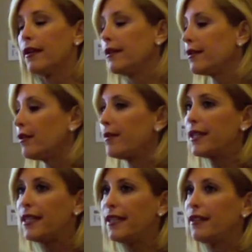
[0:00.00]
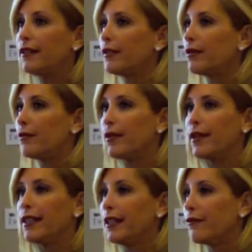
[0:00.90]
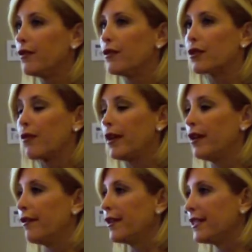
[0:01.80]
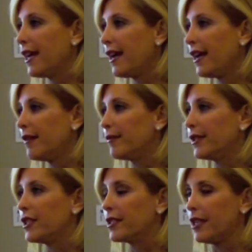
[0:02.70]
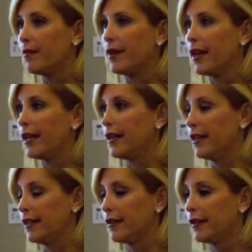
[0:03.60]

"It's no big deal, don't worry, lymph nodes swell all the time, let's just keep an eye on it."